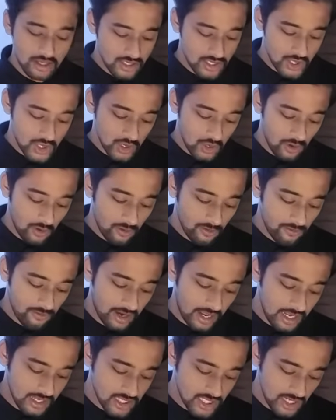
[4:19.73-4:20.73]
So
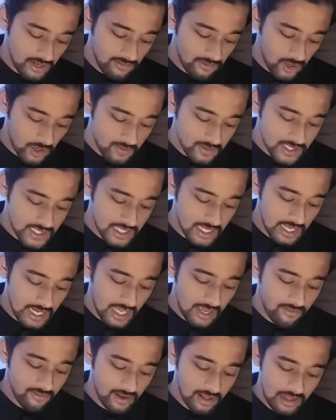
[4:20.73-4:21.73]
ranging from sea
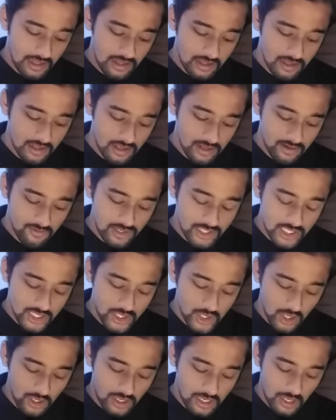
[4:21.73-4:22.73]
level, which is
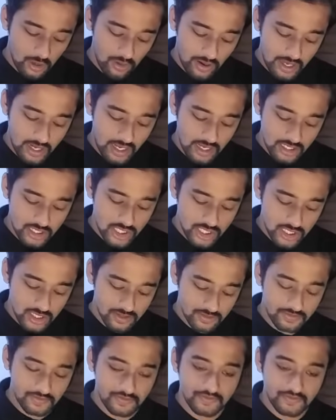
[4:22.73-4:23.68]
your QNH,